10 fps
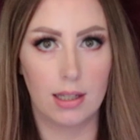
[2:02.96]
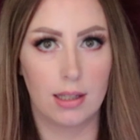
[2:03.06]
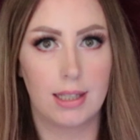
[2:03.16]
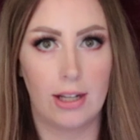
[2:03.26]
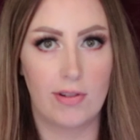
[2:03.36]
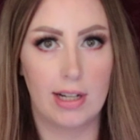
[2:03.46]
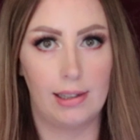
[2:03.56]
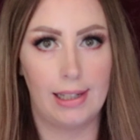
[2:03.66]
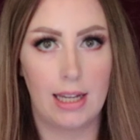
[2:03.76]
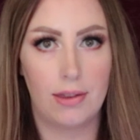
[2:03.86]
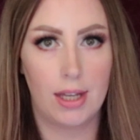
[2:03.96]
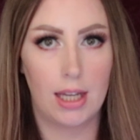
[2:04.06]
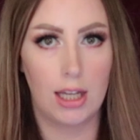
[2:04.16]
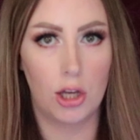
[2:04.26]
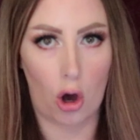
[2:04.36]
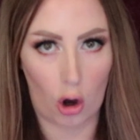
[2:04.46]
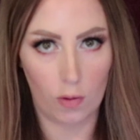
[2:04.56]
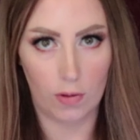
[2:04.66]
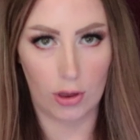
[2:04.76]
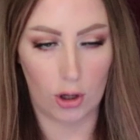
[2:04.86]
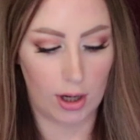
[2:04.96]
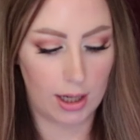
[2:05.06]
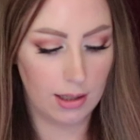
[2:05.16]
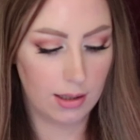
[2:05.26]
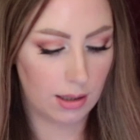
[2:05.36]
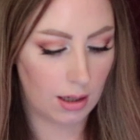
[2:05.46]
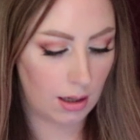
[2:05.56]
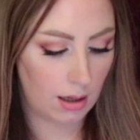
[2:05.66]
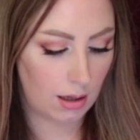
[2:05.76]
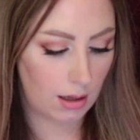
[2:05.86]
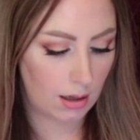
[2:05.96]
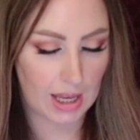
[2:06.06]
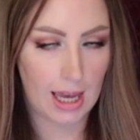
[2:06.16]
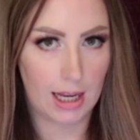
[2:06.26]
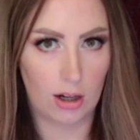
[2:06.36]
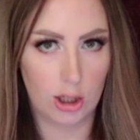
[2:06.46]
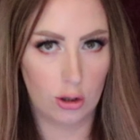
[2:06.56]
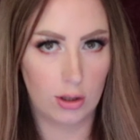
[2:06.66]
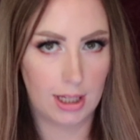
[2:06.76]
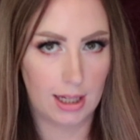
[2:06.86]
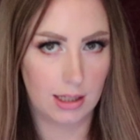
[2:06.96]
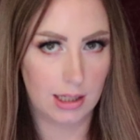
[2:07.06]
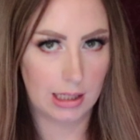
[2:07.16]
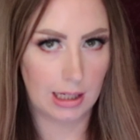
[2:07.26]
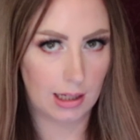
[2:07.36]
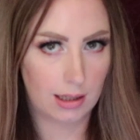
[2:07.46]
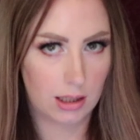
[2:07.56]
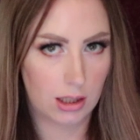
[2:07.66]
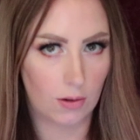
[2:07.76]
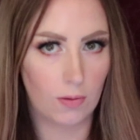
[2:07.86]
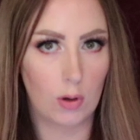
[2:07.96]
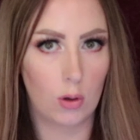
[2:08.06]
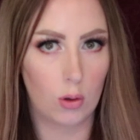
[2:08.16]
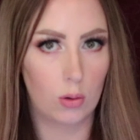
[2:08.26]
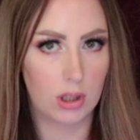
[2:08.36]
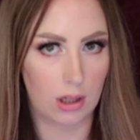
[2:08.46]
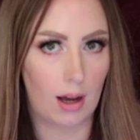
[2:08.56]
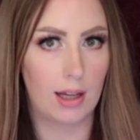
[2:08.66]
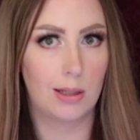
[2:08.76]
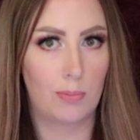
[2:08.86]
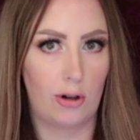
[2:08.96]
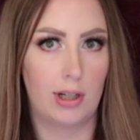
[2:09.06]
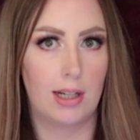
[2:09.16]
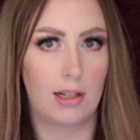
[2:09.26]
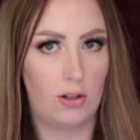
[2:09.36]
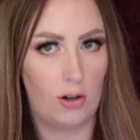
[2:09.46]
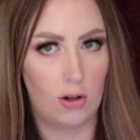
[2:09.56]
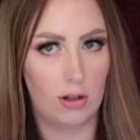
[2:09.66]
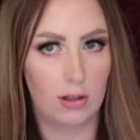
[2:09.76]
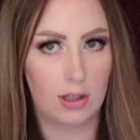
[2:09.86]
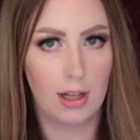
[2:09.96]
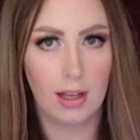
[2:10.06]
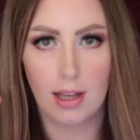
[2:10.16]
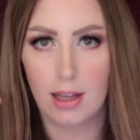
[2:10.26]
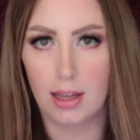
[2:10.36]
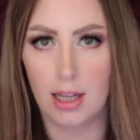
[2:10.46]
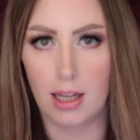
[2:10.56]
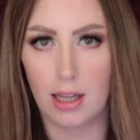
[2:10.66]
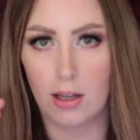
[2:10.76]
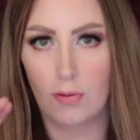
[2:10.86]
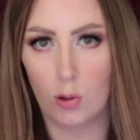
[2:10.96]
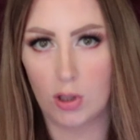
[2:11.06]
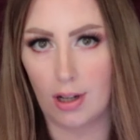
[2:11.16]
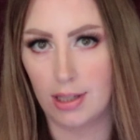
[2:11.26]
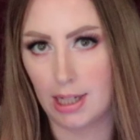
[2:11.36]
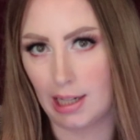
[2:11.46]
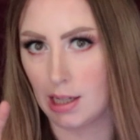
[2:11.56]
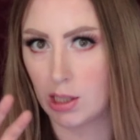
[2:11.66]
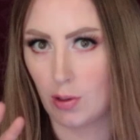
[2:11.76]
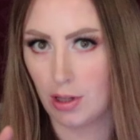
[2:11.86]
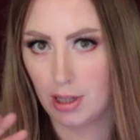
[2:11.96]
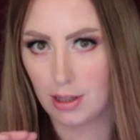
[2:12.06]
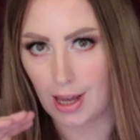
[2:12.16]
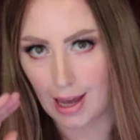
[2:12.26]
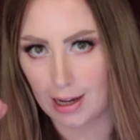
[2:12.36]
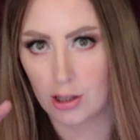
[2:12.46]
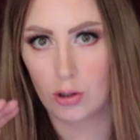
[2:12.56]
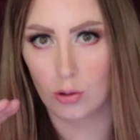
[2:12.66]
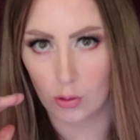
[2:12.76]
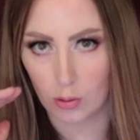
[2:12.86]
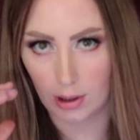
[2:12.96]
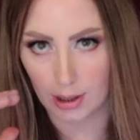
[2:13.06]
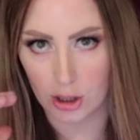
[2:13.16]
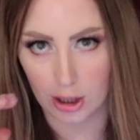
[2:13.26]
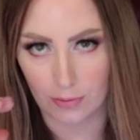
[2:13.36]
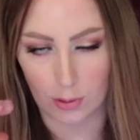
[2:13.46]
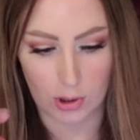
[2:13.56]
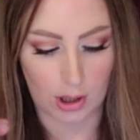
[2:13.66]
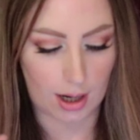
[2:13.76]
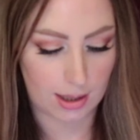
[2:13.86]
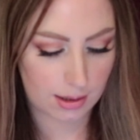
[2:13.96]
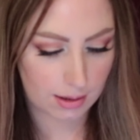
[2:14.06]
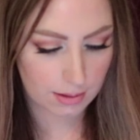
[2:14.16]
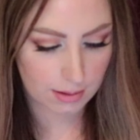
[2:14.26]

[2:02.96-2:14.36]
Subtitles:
is definitely the over 30s, and I should get 6 full-sized products, so not the full-size deluxe or anything, the actual legit full size.